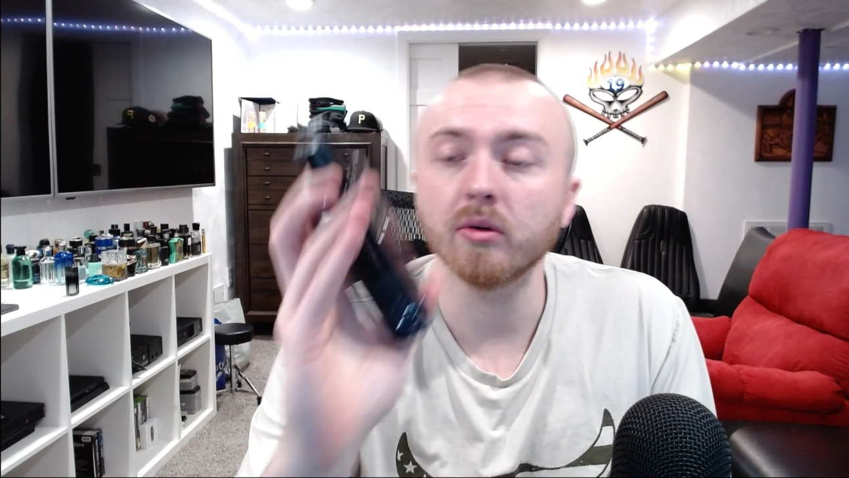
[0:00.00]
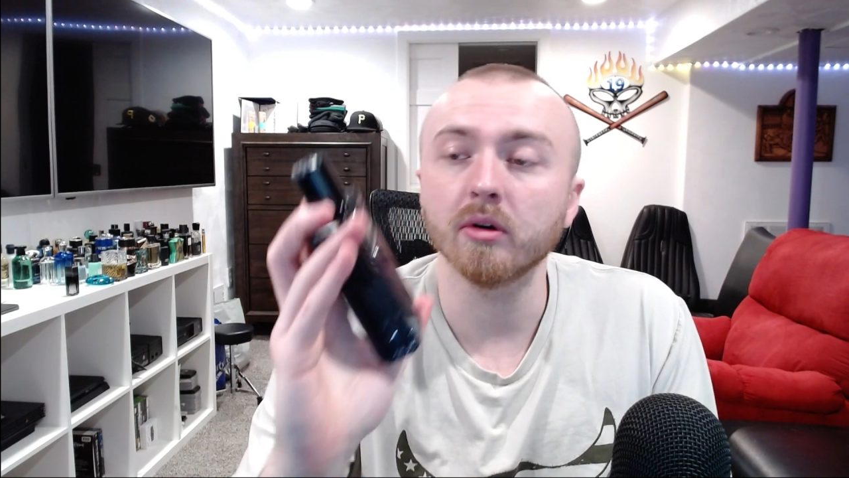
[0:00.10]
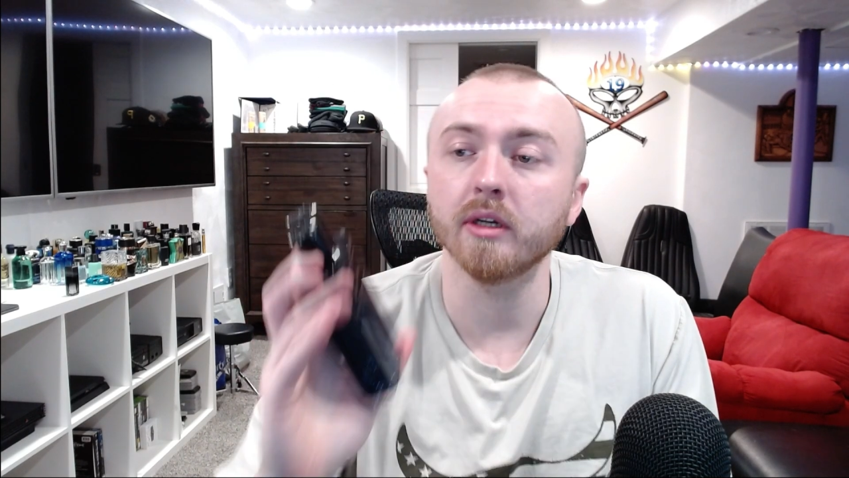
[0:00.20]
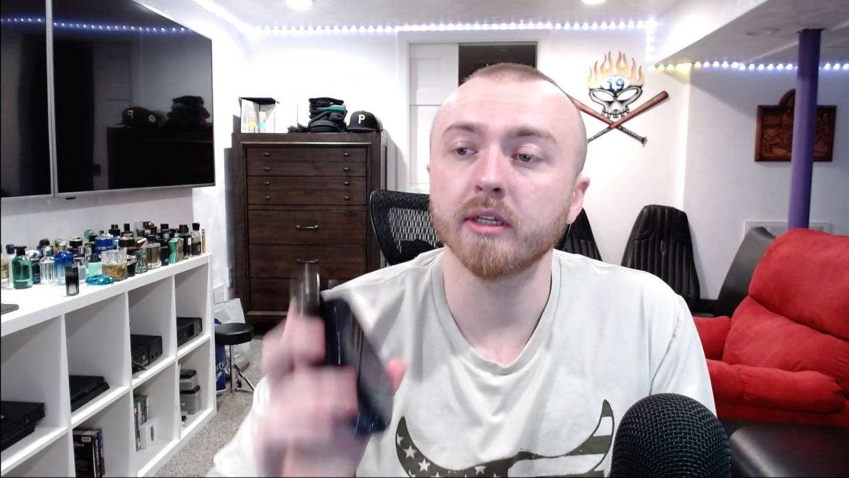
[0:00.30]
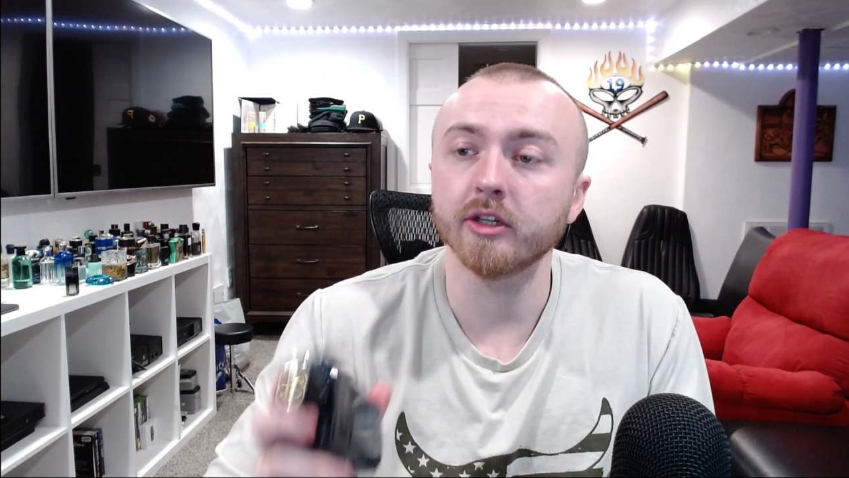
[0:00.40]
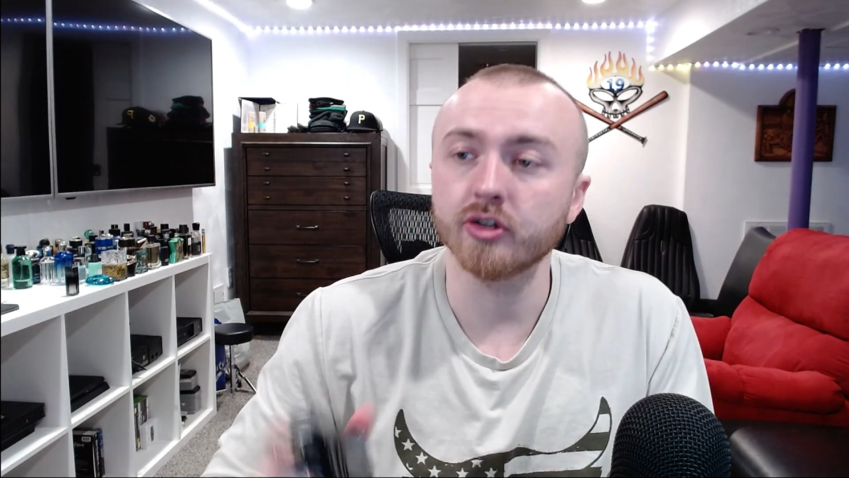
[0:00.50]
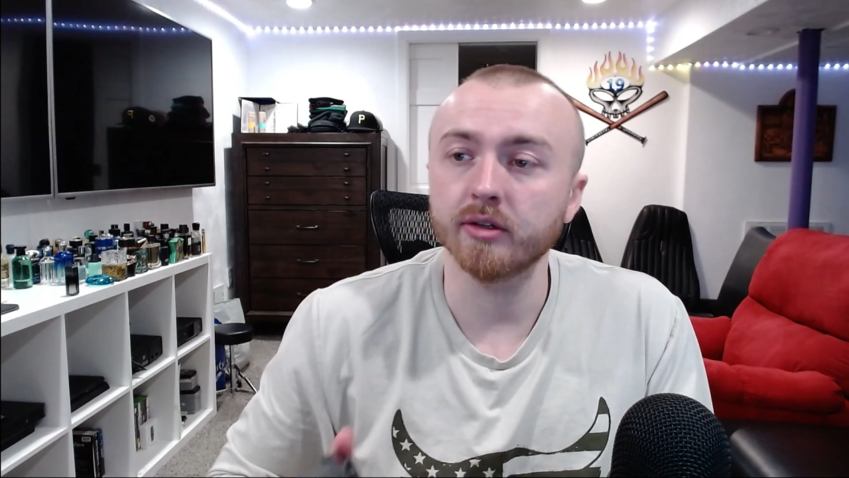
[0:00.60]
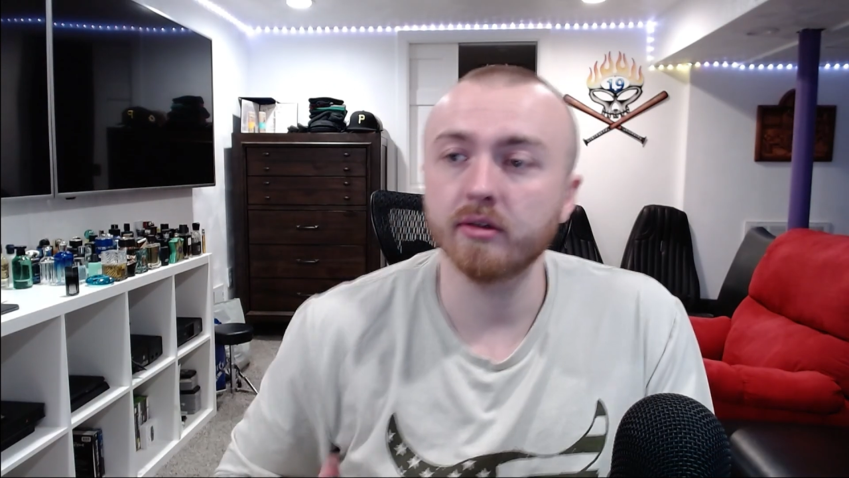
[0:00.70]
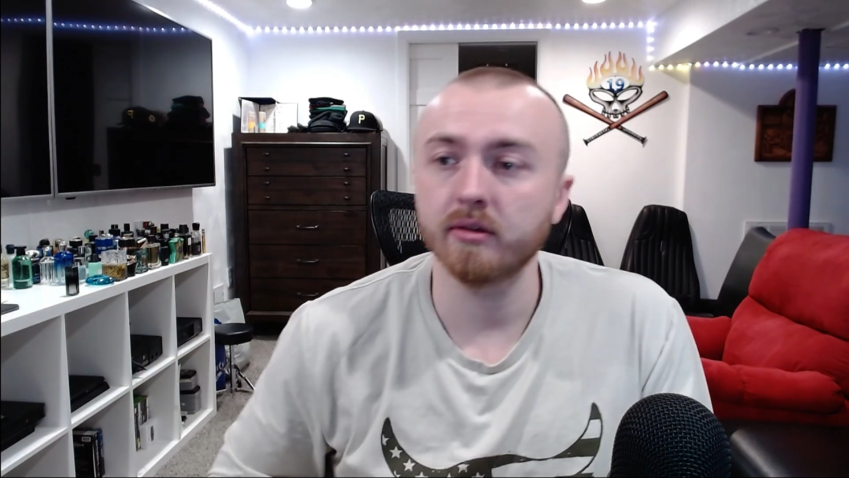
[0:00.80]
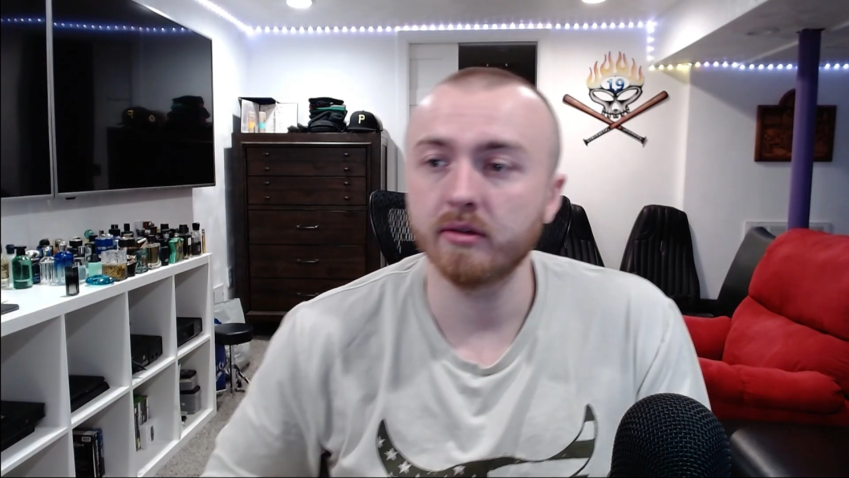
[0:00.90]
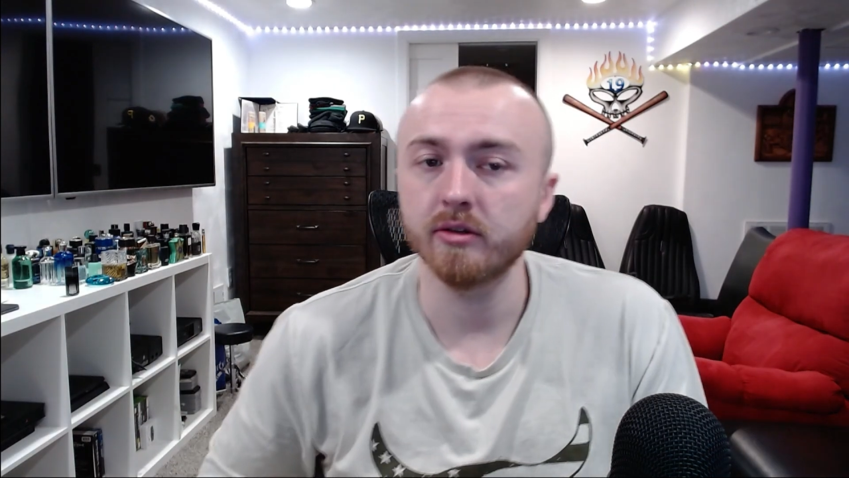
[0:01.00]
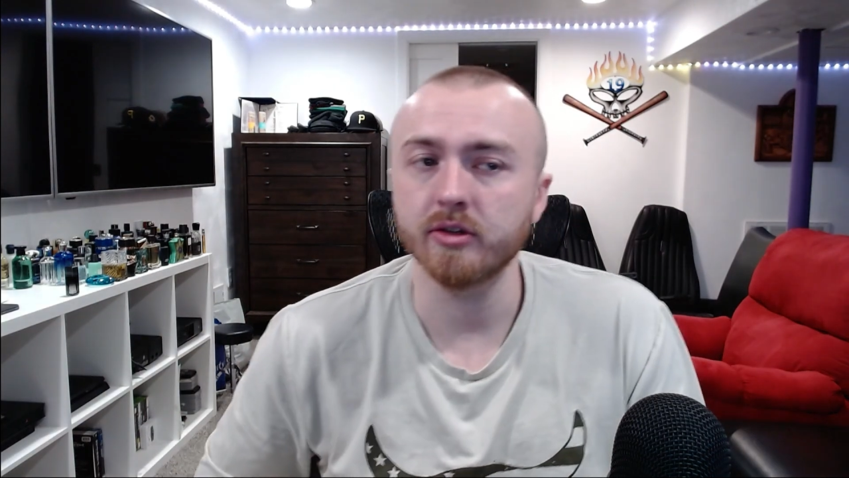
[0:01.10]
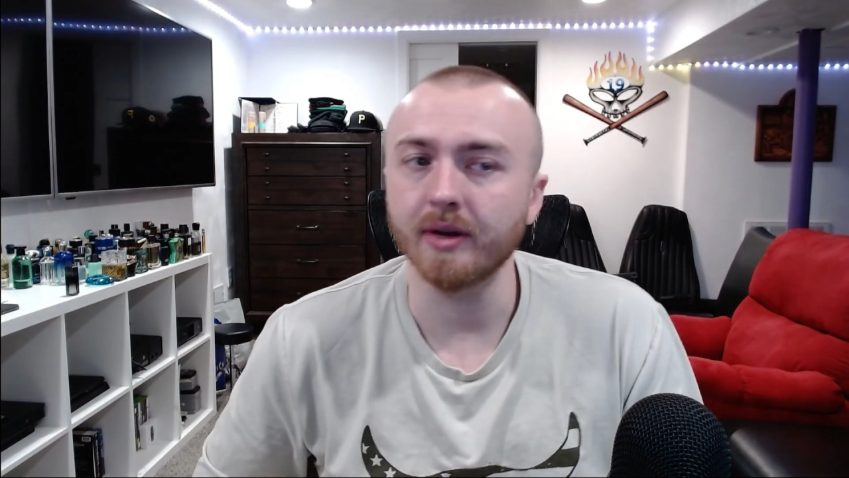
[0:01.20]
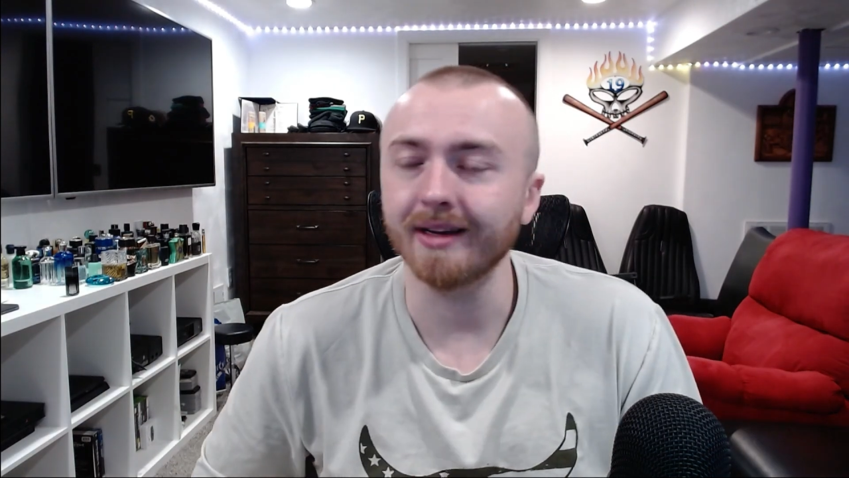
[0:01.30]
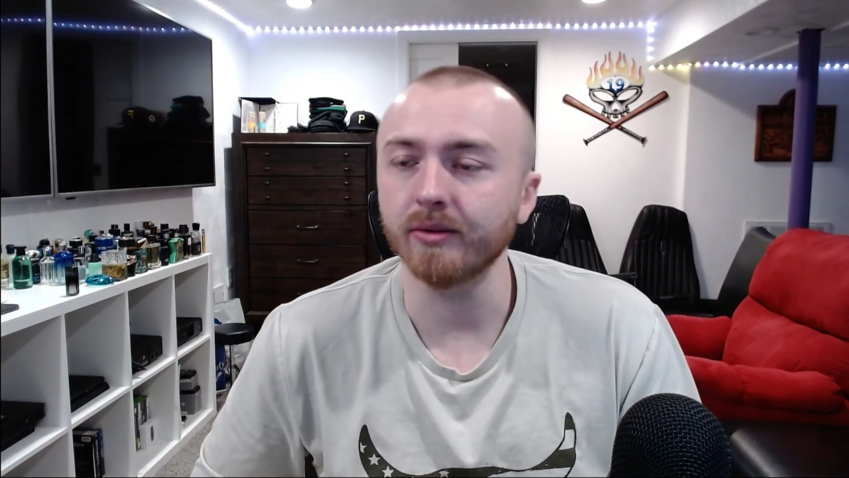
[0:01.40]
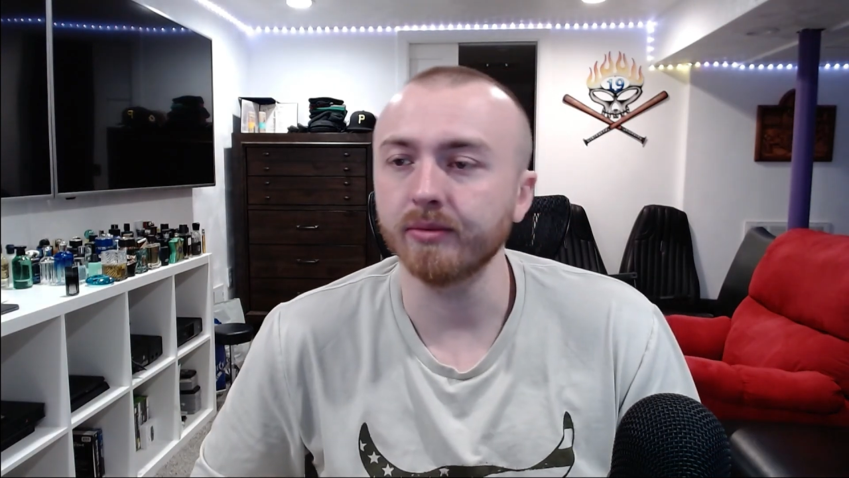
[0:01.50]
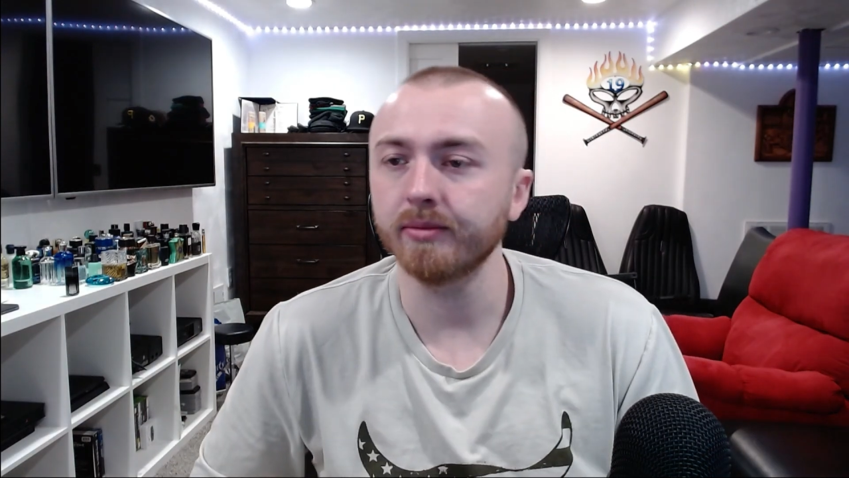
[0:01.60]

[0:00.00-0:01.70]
edition, so I don't